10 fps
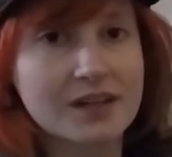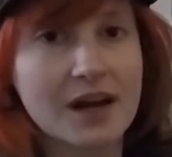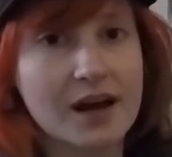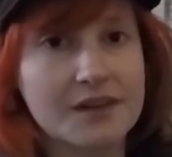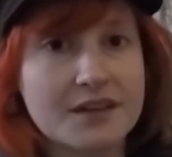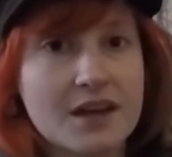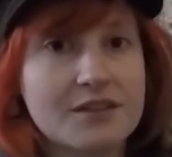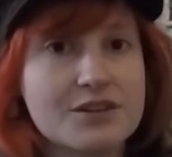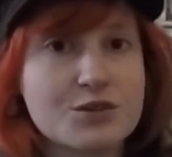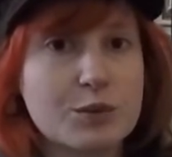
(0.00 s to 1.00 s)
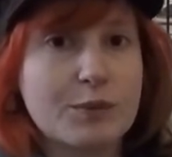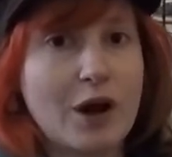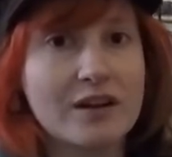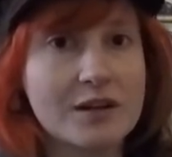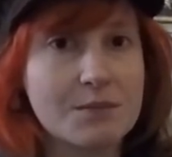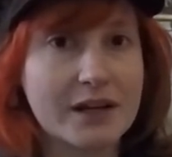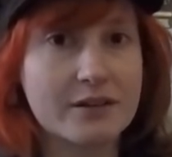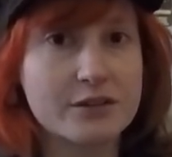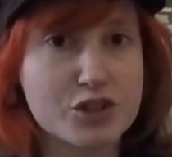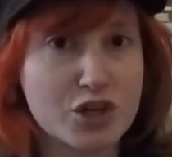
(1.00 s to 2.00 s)
Uh, the others were brought in by
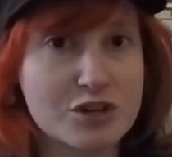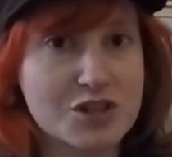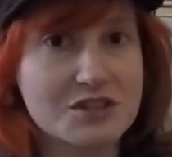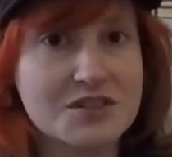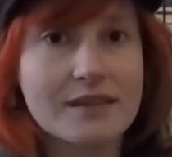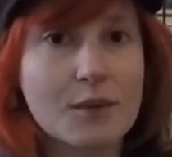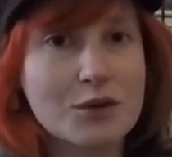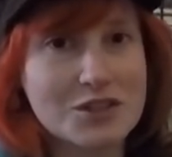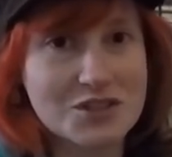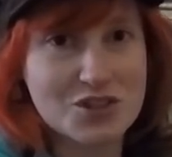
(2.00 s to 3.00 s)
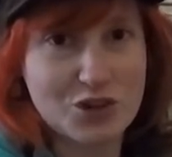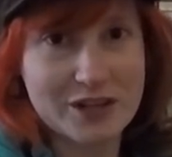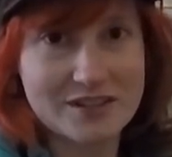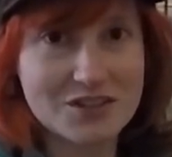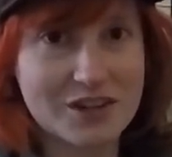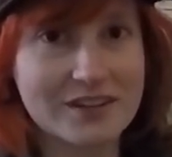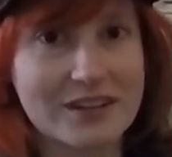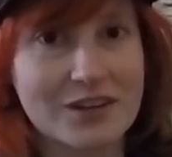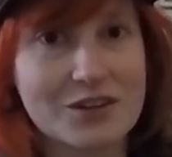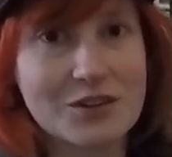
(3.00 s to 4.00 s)
other churches that were destroyed during the
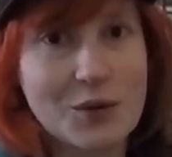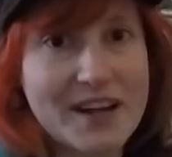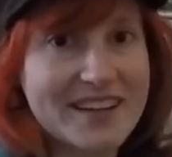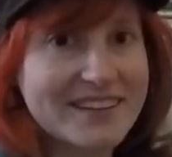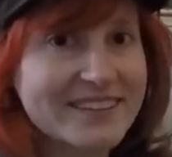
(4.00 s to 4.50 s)
earthquake.